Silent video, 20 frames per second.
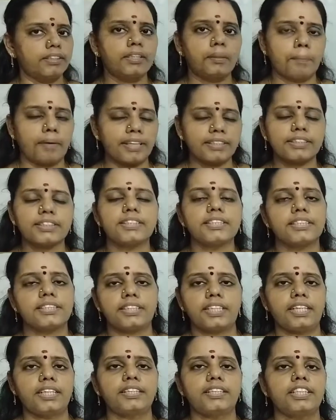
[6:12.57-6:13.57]
The master
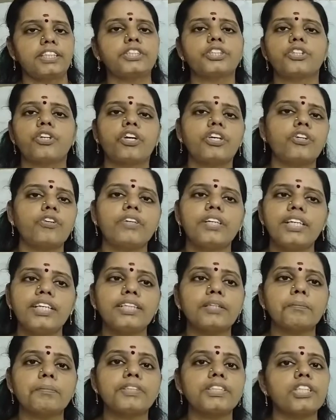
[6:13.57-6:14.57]
said, it's not only
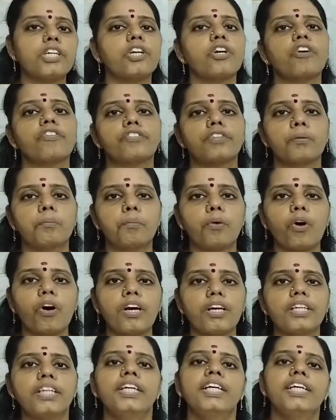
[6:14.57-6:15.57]
the mistake of the
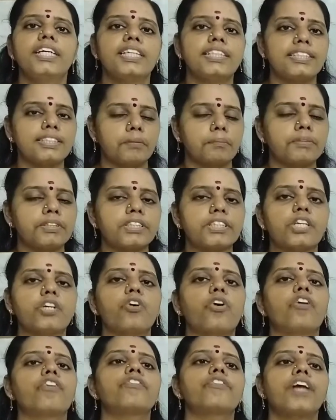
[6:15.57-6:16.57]
boy, it's a mistake
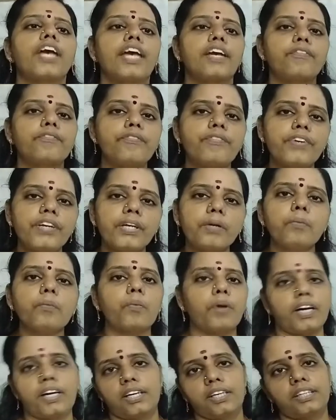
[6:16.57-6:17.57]
of
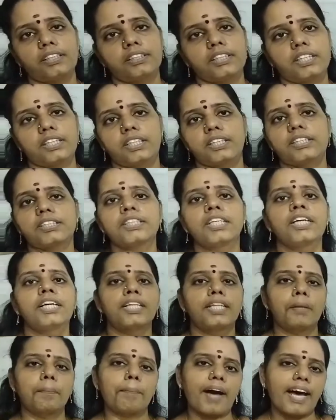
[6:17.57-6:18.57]
everyone. That is,
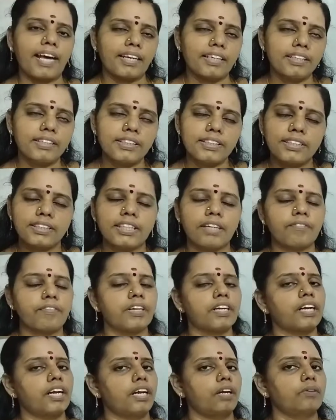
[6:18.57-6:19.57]
the parents never
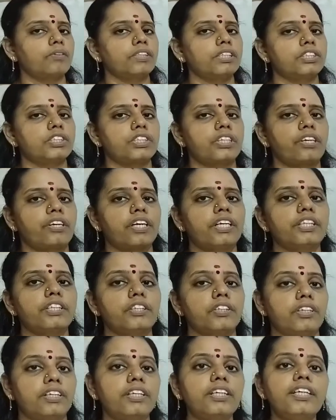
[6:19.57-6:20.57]
allowed the children
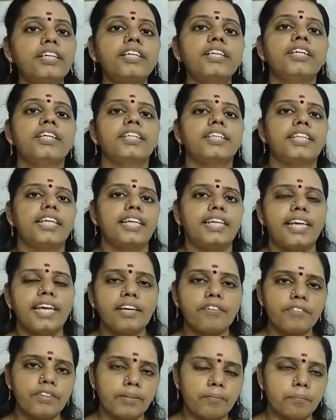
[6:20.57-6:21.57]
to learn. They
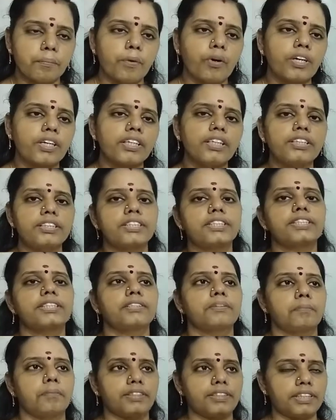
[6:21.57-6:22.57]
gave importance
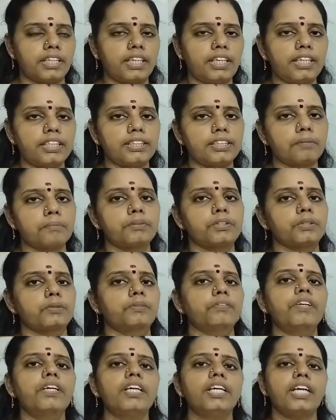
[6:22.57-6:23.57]
by sending them to
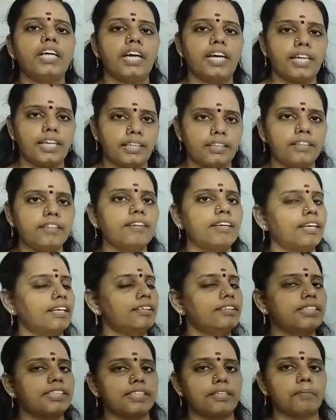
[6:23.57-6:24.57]
work and
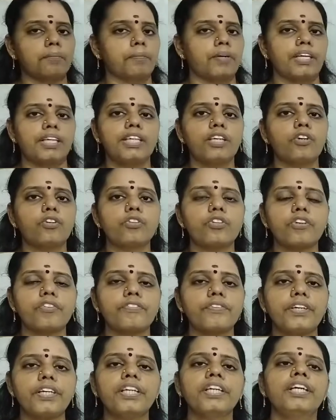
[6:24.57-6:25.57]
earn some money out
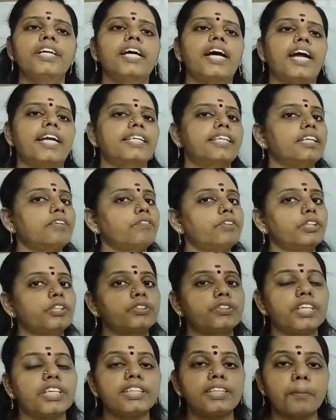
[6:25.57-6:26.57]
of it. And then when
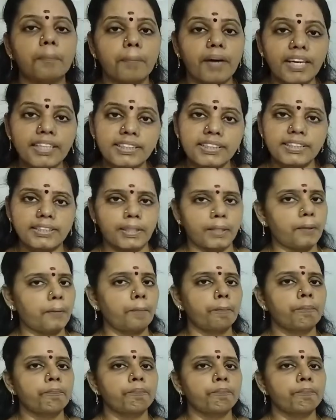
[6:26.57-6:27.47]
you take the master,